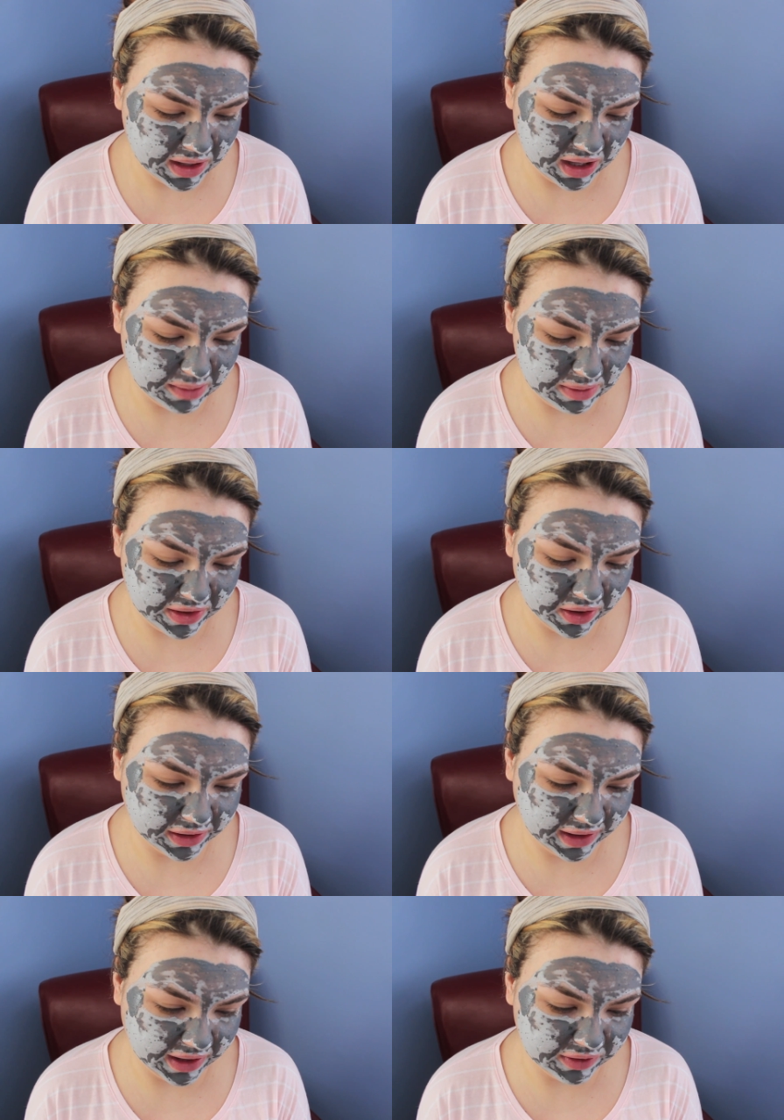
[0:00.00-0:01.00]
Um, and they
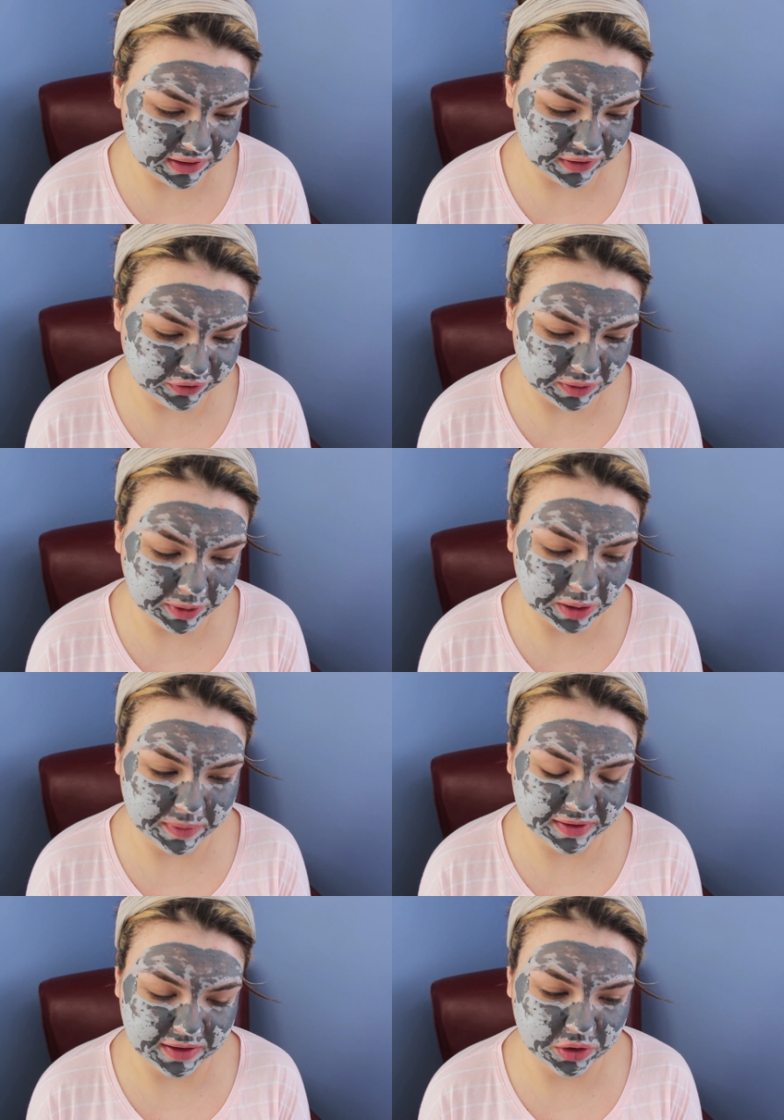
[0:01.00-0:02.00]
all have different
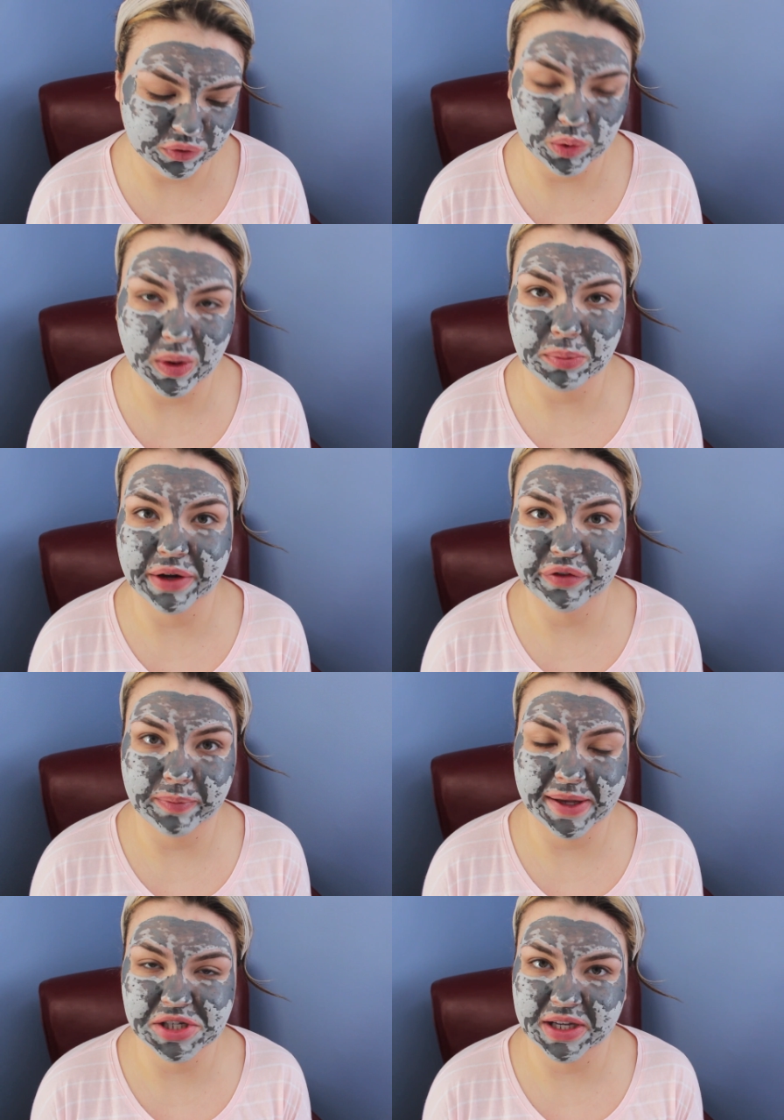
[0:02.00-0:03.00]
purposes. So if you want more
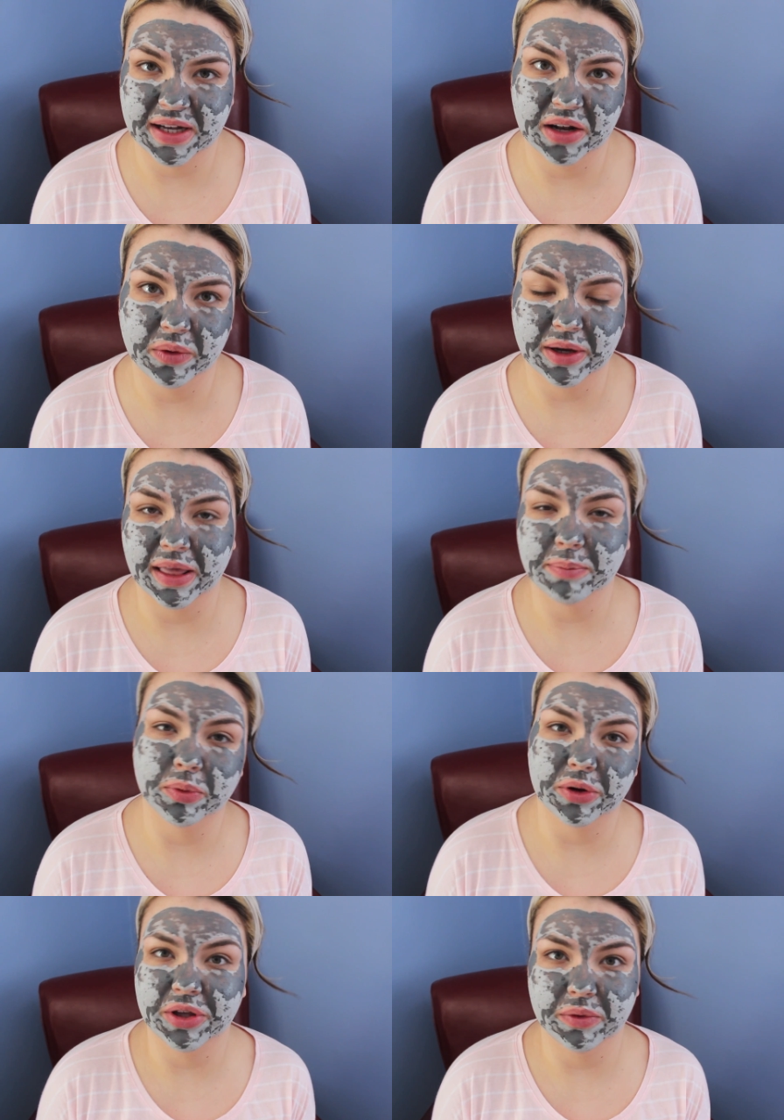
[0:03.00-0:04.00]
information, I don't want to like
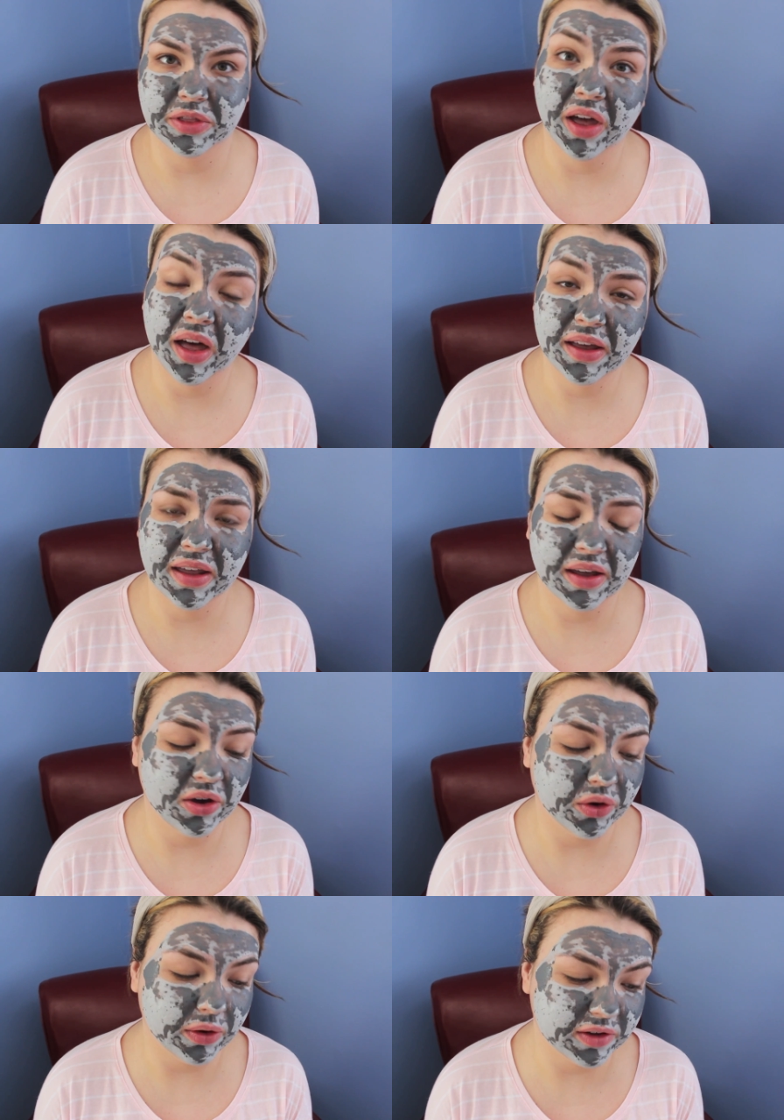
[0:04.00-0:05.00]
bore you with
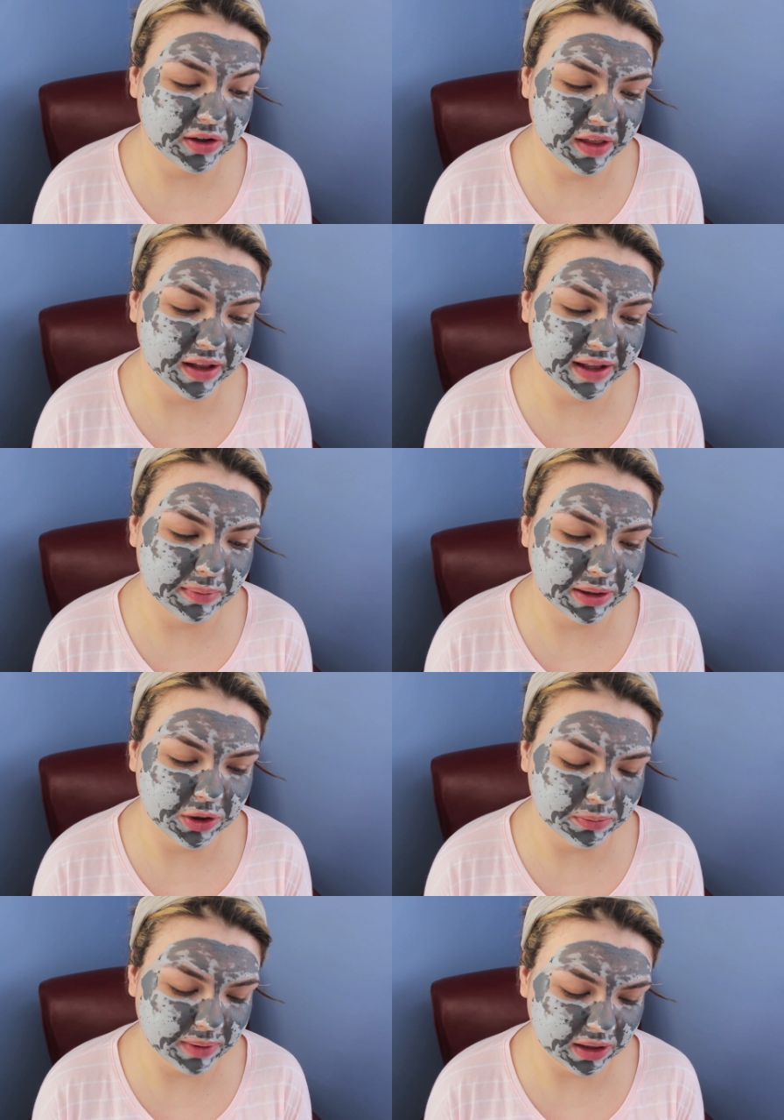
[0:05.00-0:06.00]
talking, go over to the Glam
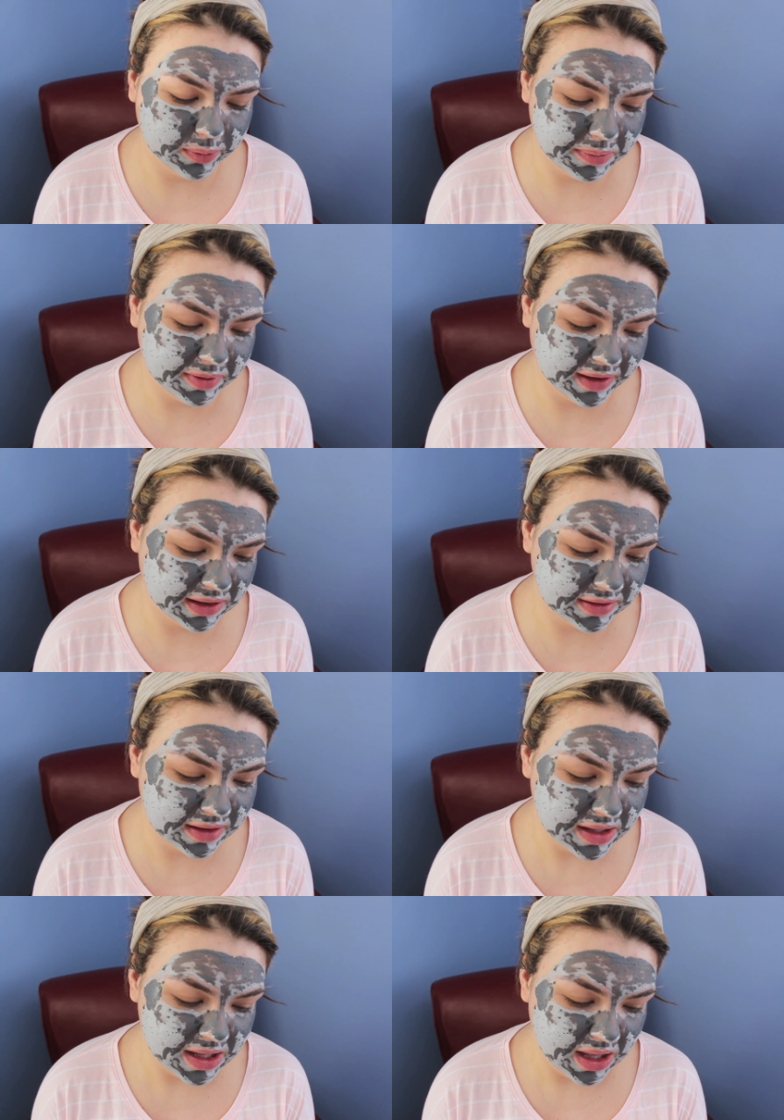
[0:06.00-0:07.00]
Glow Mud
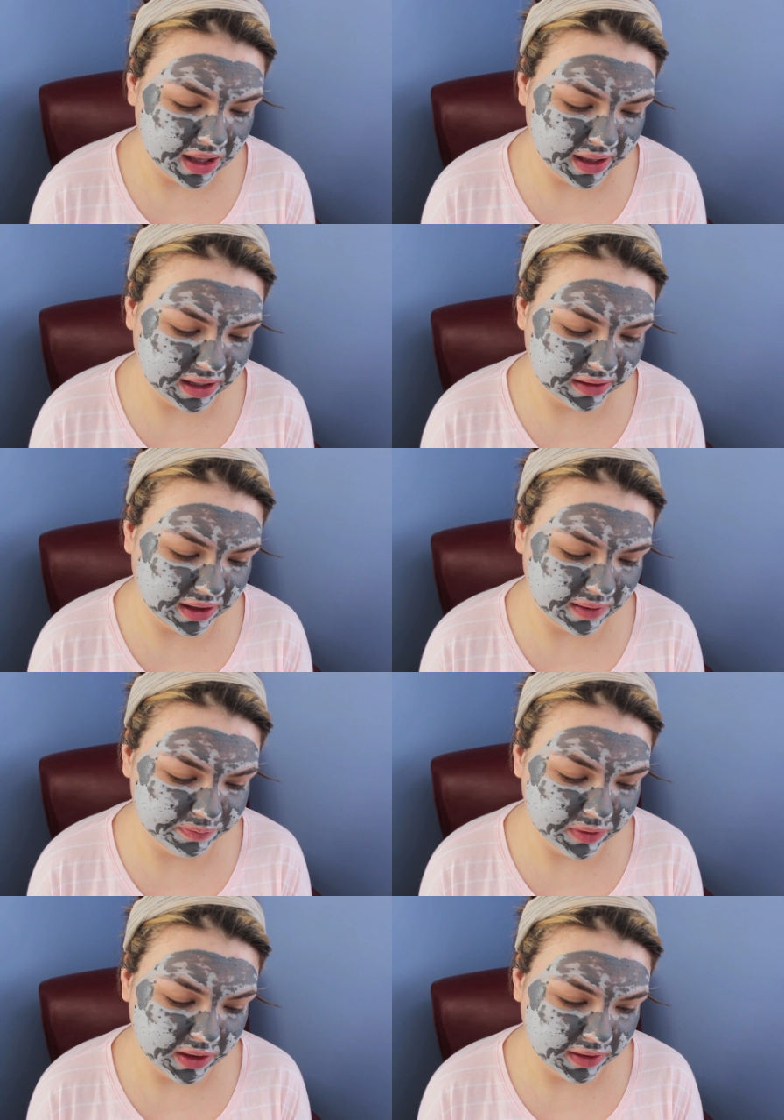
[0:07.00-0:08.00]
websites and
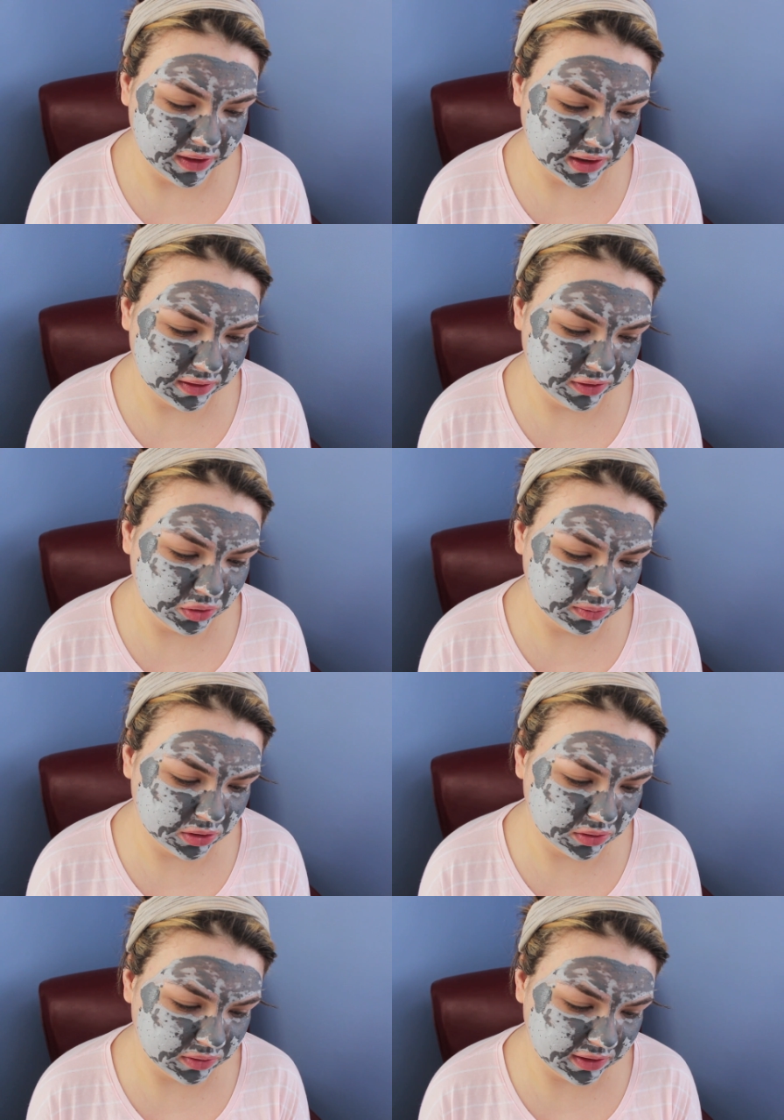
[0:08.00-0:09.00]
um, the
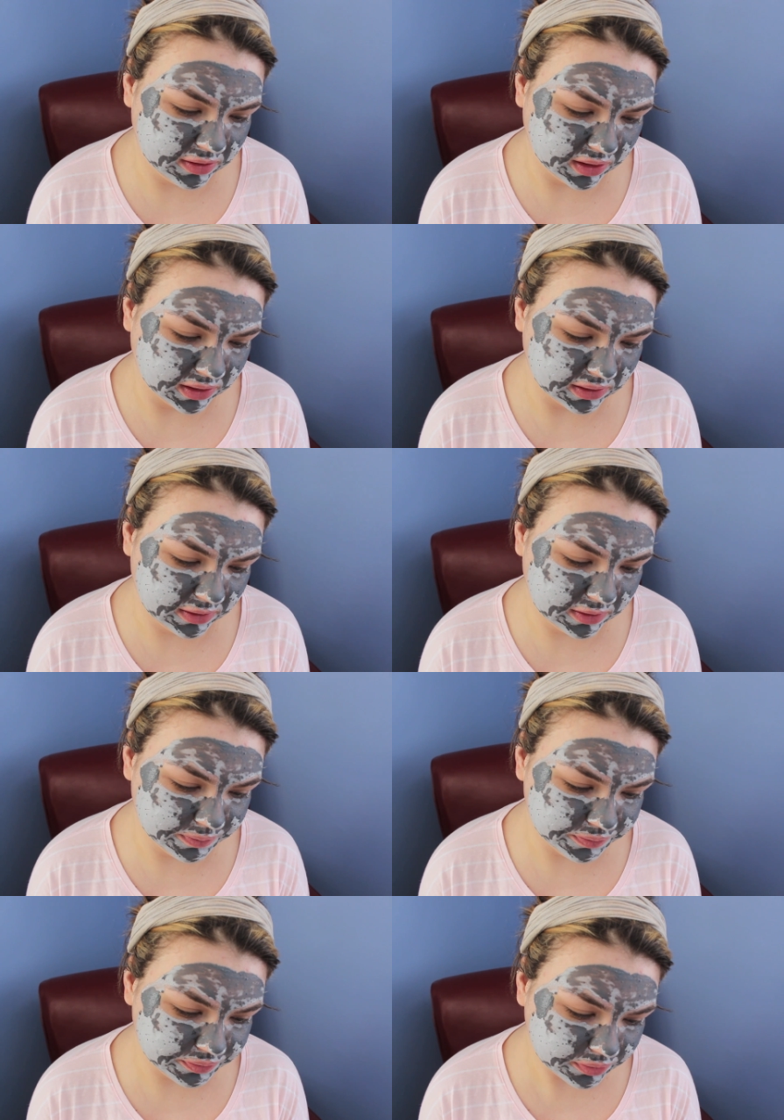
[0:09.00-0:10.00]
consumer results